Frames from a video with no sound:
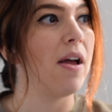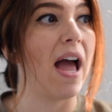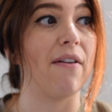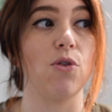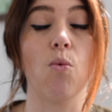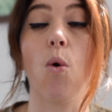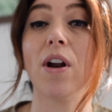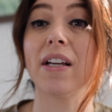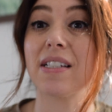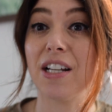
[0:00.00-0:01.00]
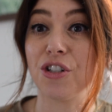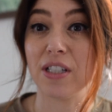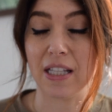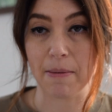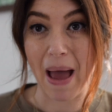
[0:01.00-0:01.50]
Have you worn extensions
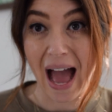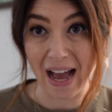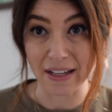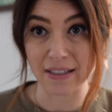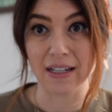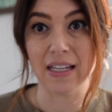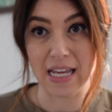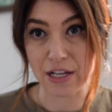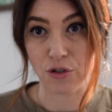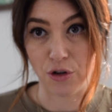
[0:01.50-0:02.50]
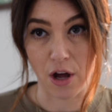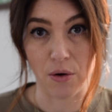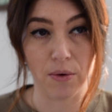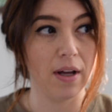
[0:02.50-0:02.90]
in the past? Yes or no.